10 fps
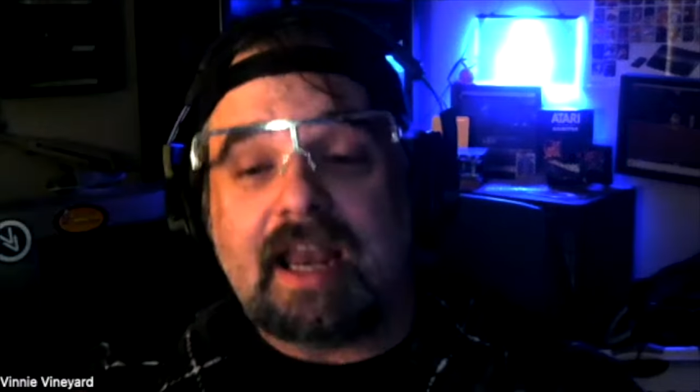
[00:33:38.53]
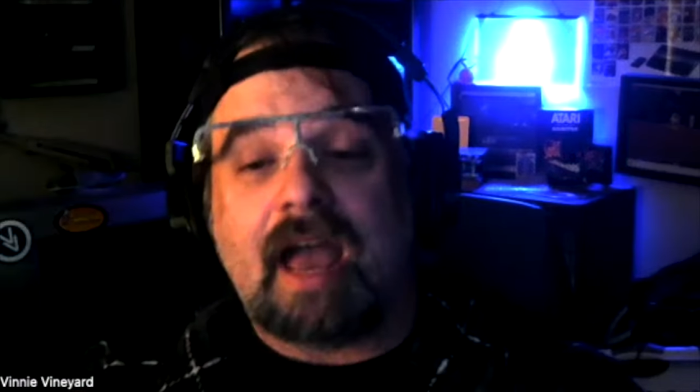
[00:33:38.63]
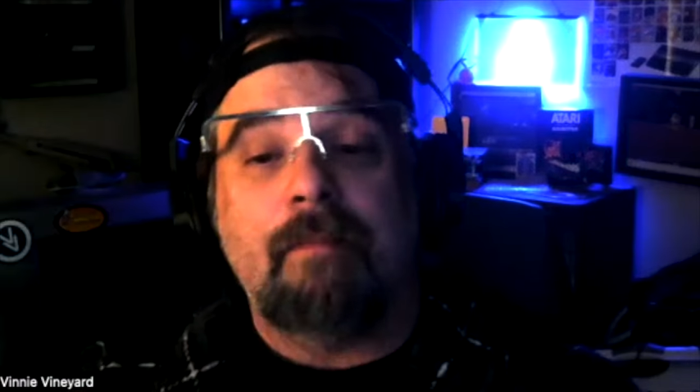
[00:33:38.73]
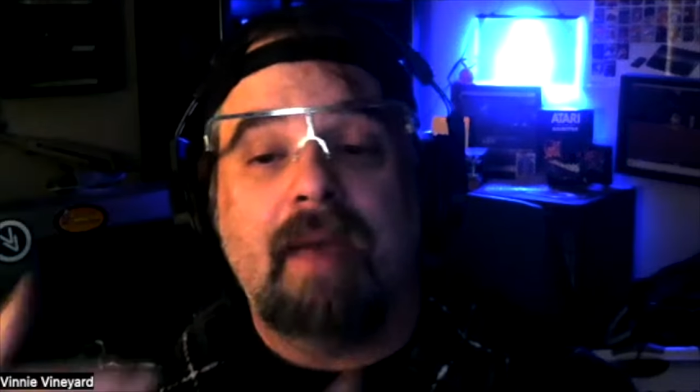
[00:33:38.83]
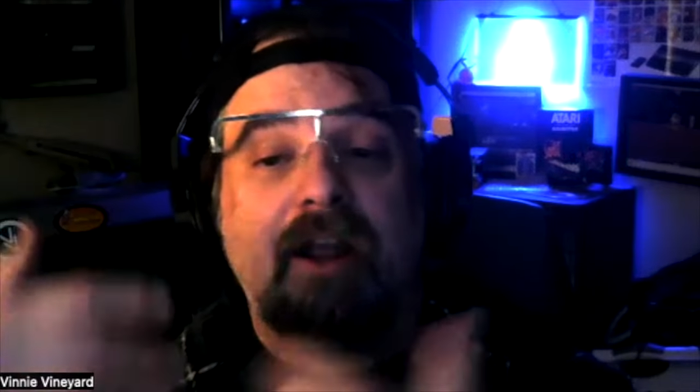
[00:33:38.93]
I
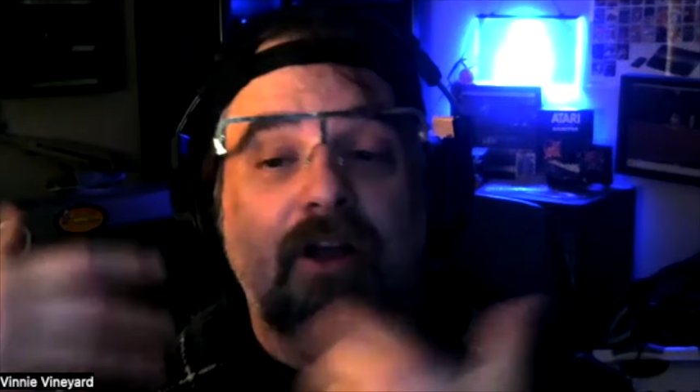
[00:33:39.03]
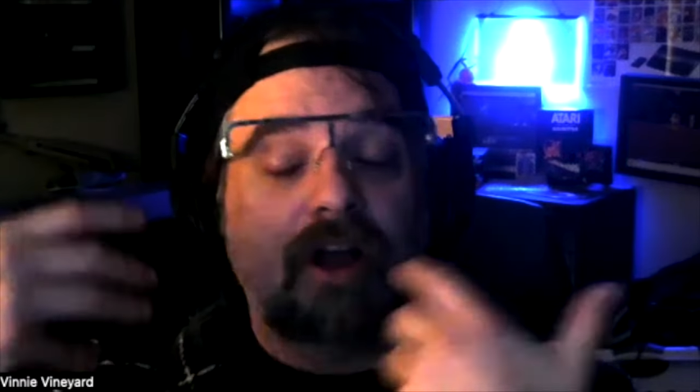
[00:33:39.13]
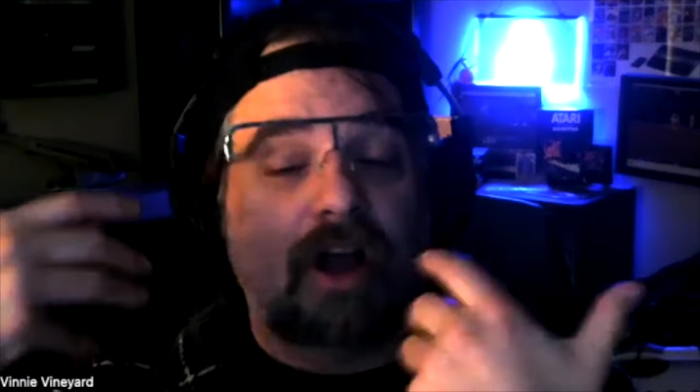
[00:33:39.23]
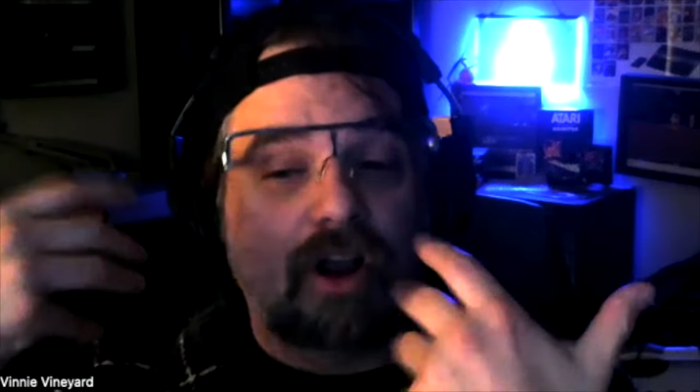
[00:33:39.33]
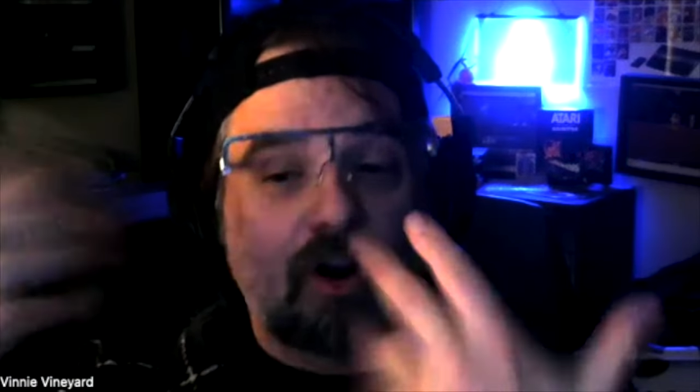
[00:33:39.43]
met
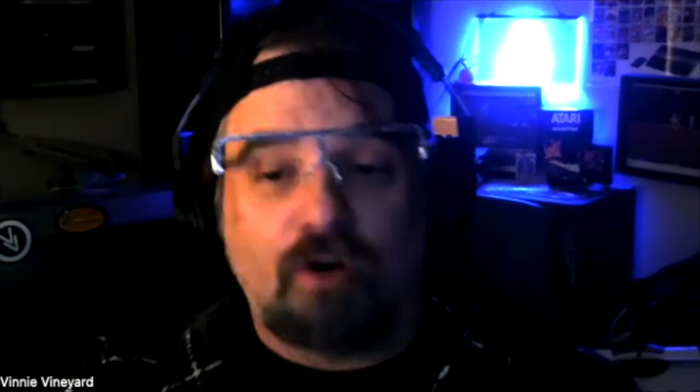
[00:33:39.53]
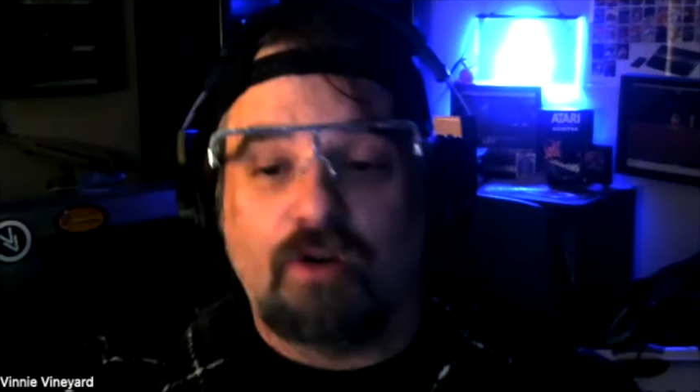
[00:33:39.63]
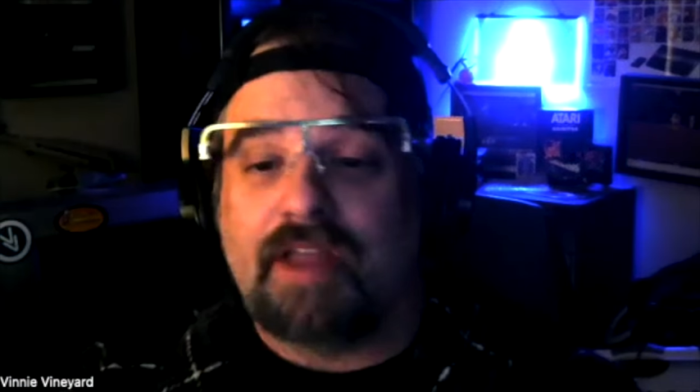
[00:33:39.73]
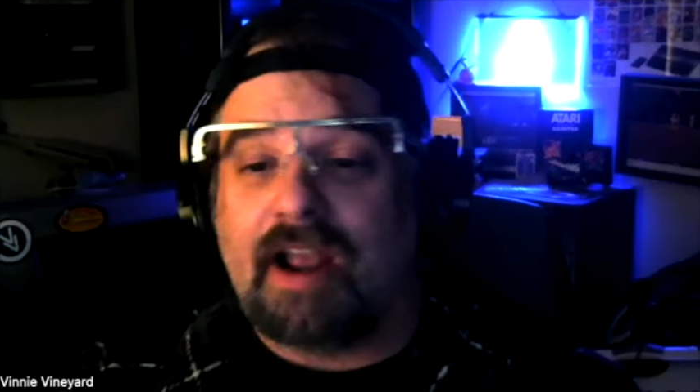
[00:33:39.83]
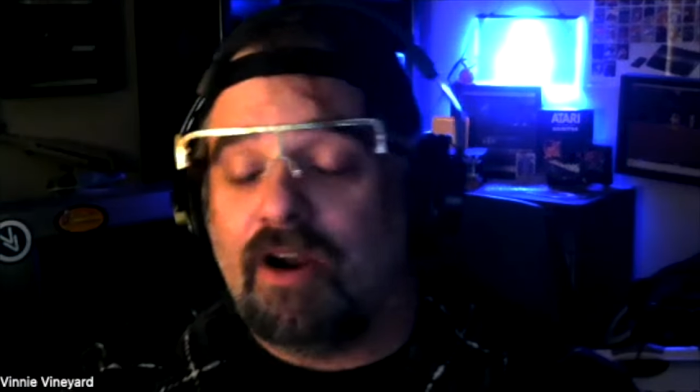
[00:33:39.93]
a girl
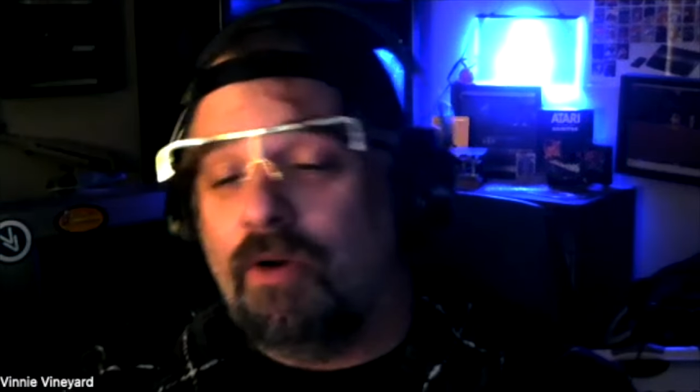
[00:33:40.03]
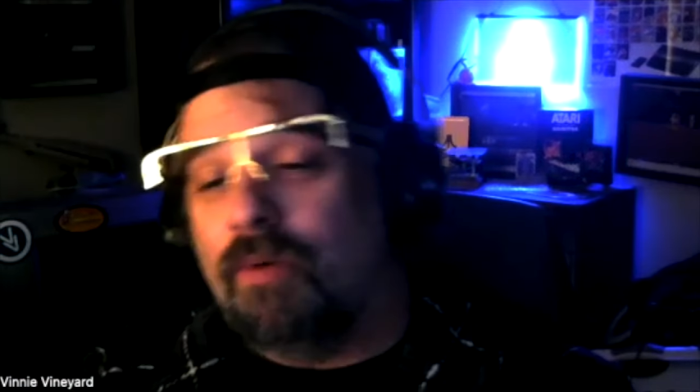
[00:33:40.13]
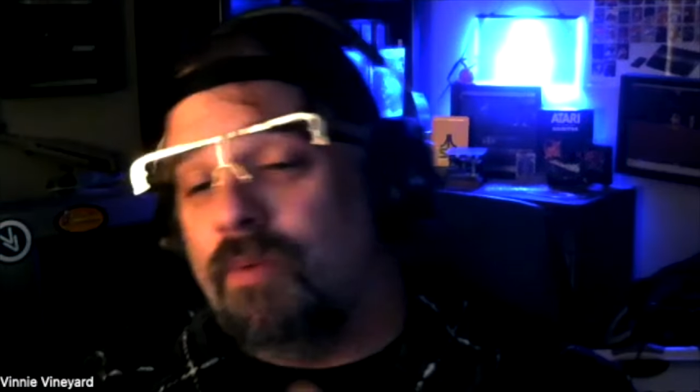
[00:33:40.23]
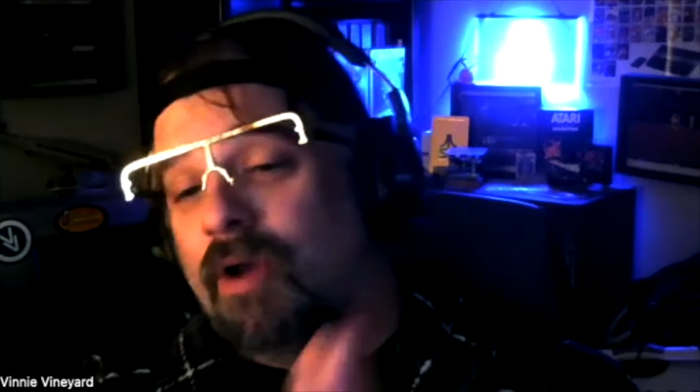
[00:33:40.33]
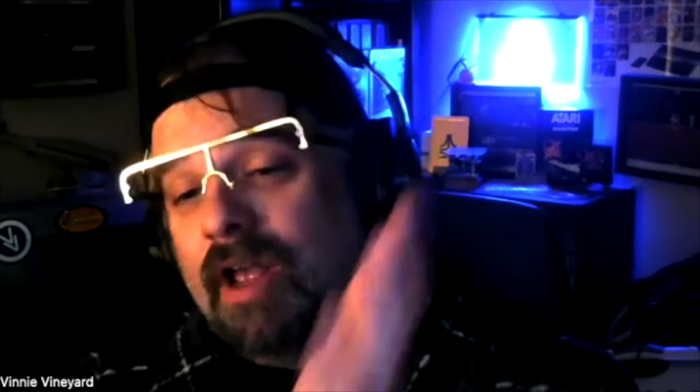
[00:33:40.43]
there
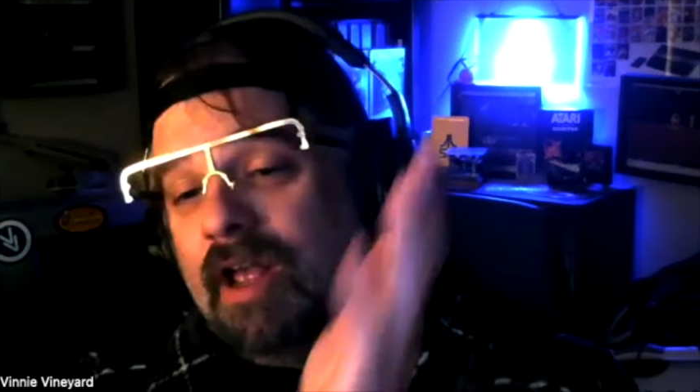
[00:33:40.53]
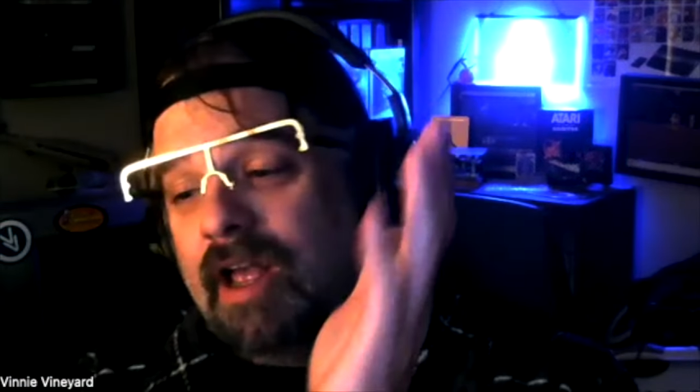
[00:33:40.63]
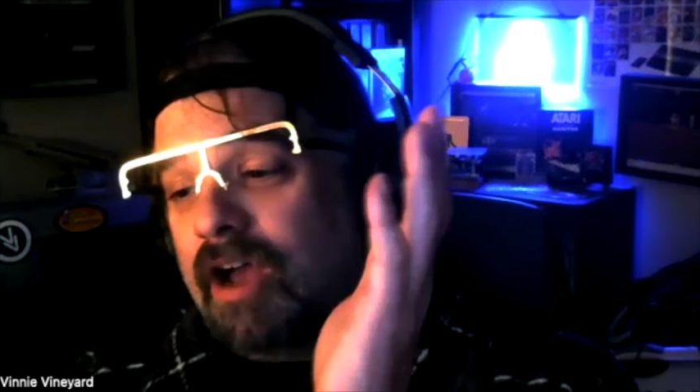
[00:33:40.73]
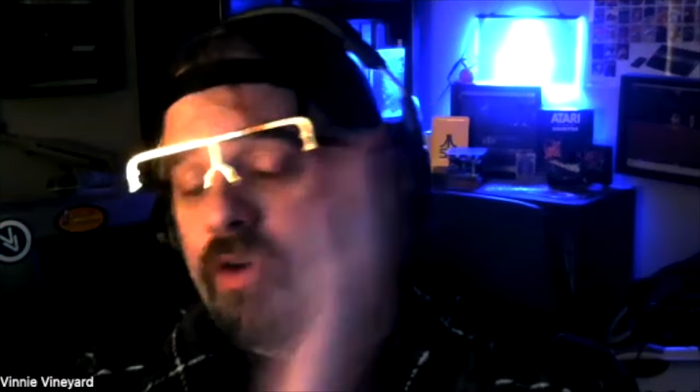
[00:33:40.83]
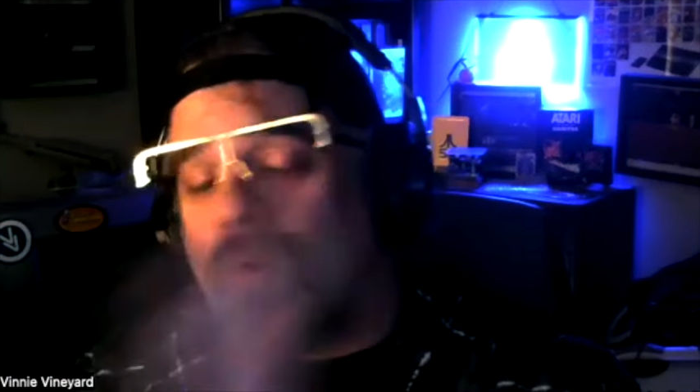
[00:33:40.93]

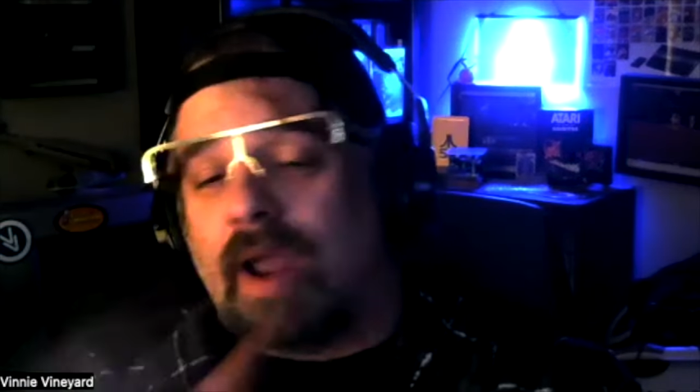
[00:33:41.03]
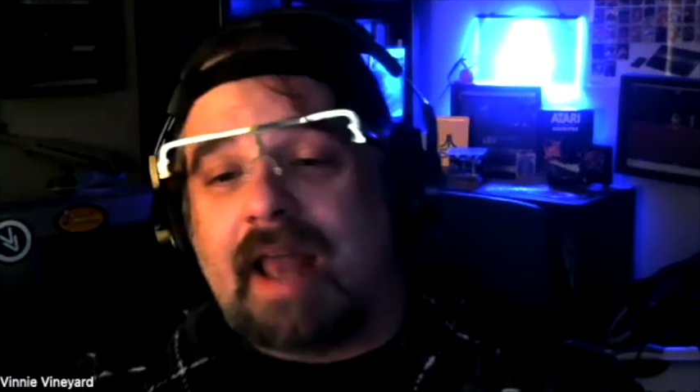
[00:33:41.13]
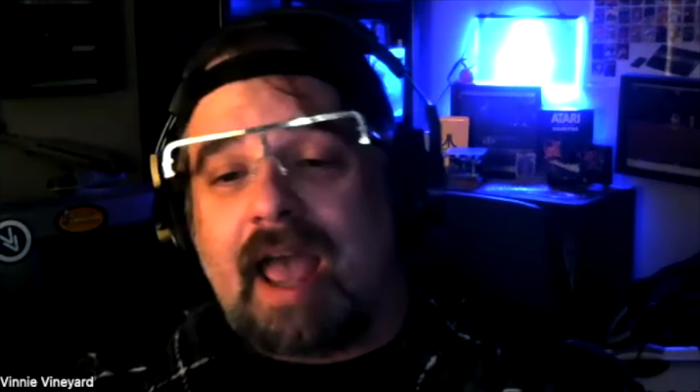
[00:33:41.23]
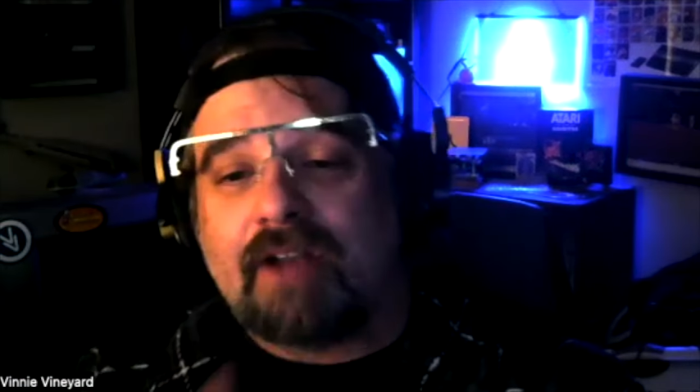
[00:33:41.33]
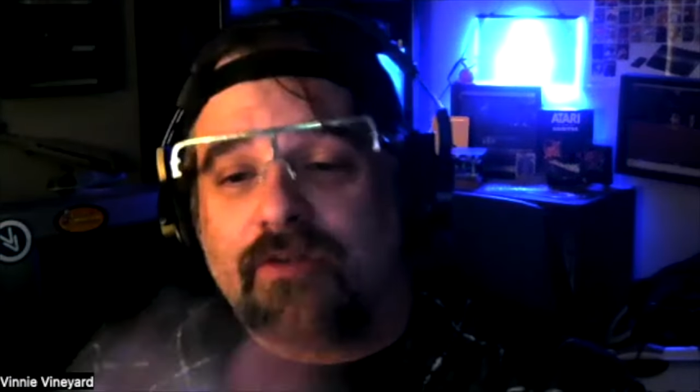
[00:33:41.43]
a great
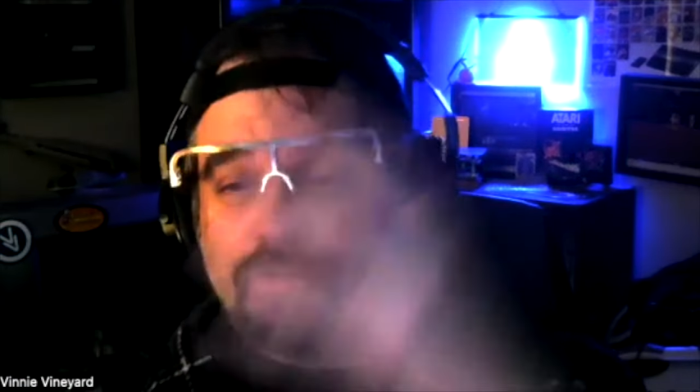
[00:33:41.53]
actress,